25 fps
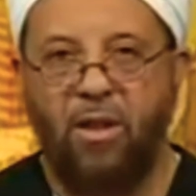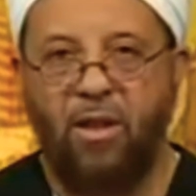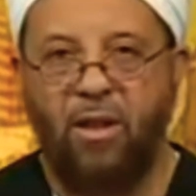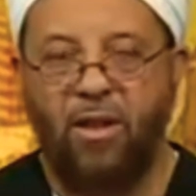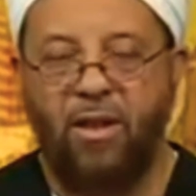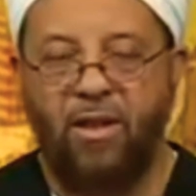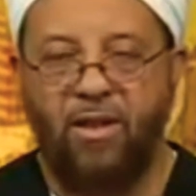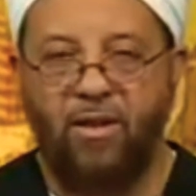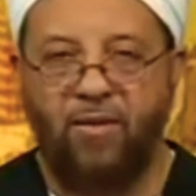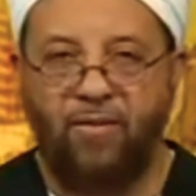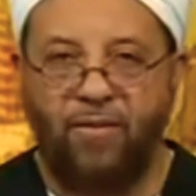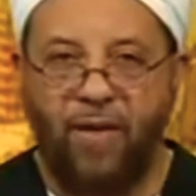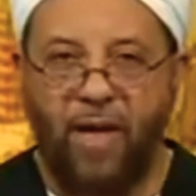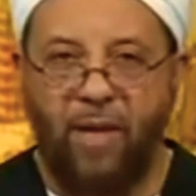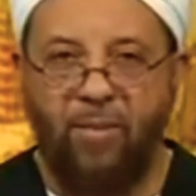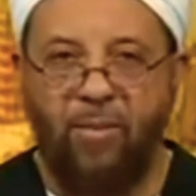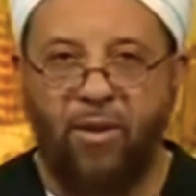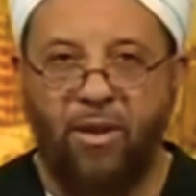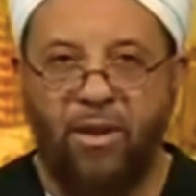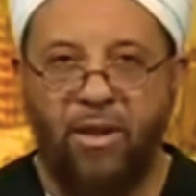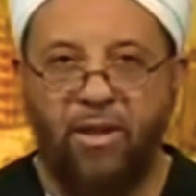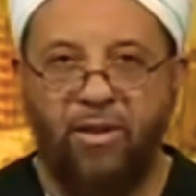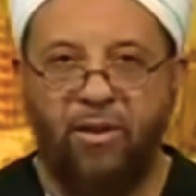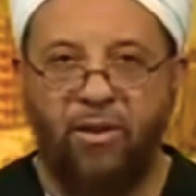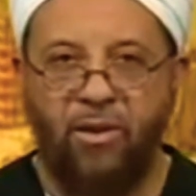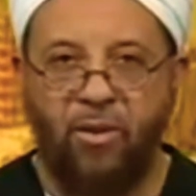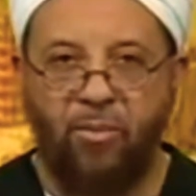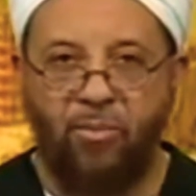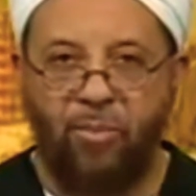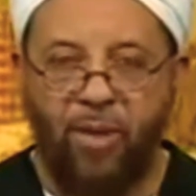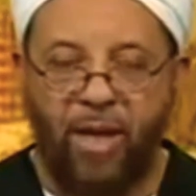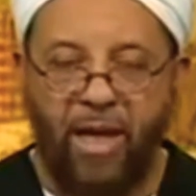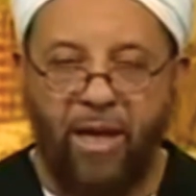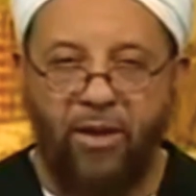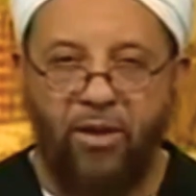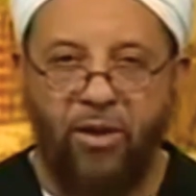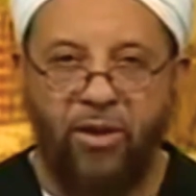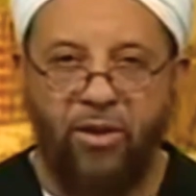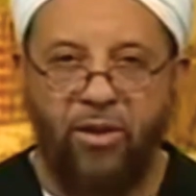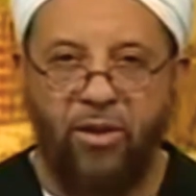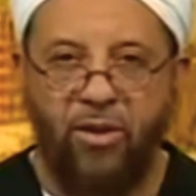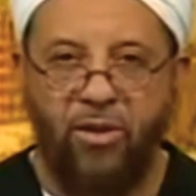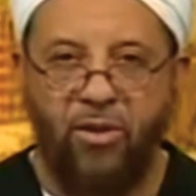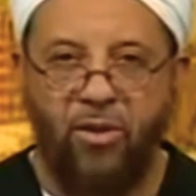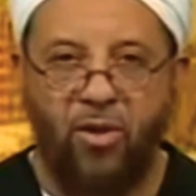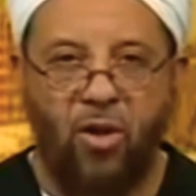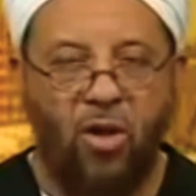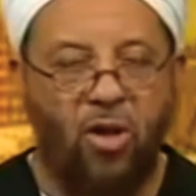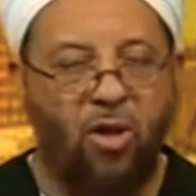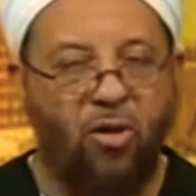his family, his
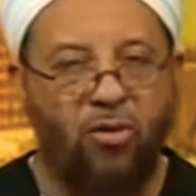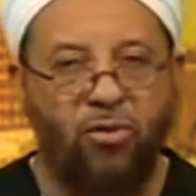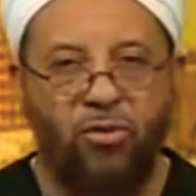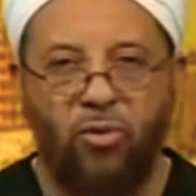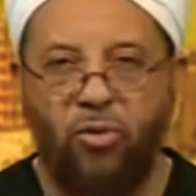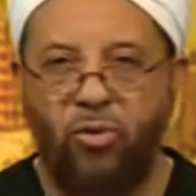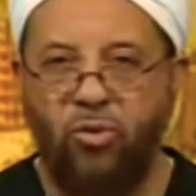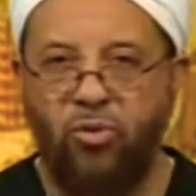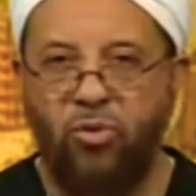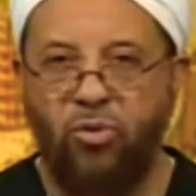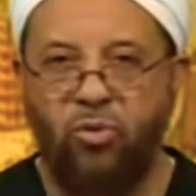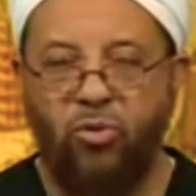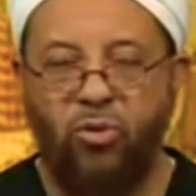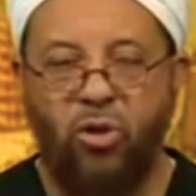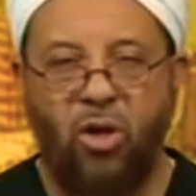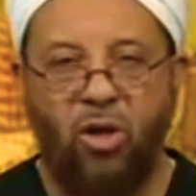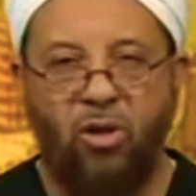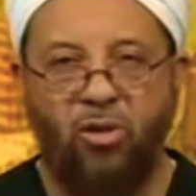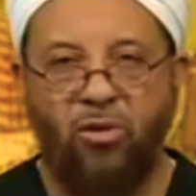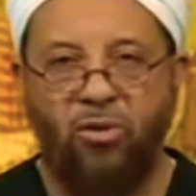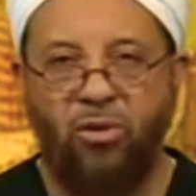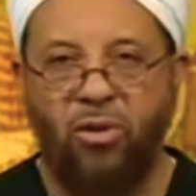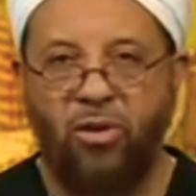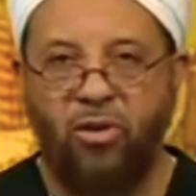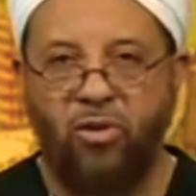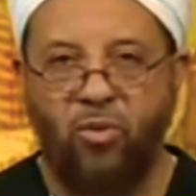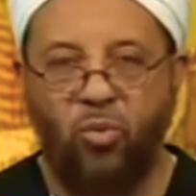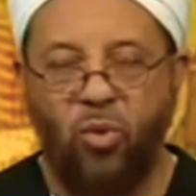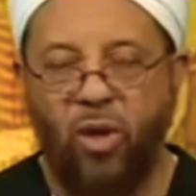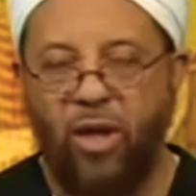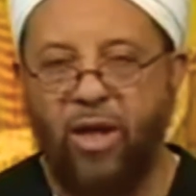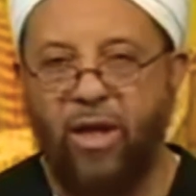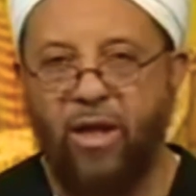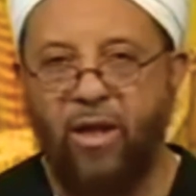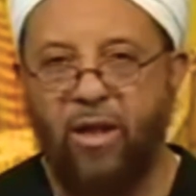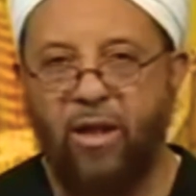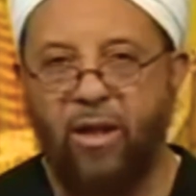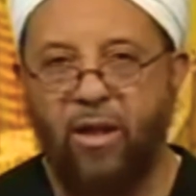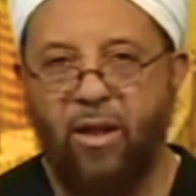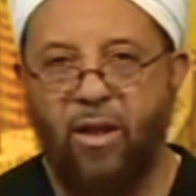companions, all those who call to his way,